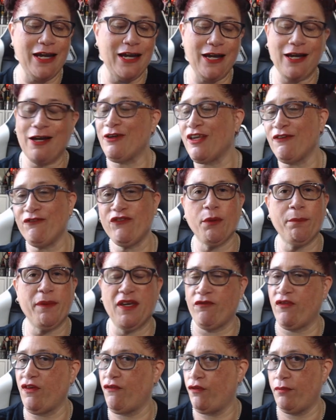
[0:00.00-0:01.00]
I'll give you a bit
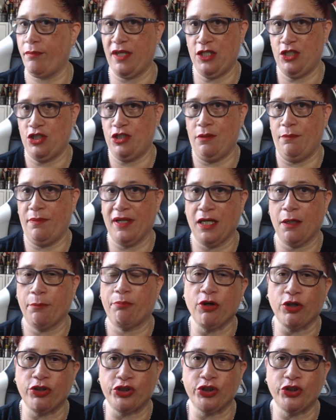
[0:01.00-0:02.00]
of information about a
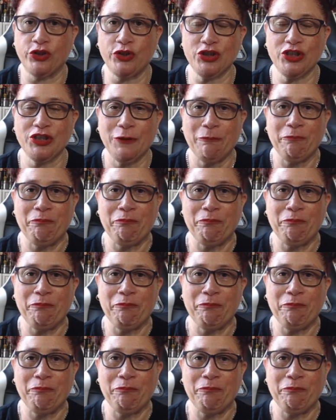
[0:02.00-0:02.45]
product,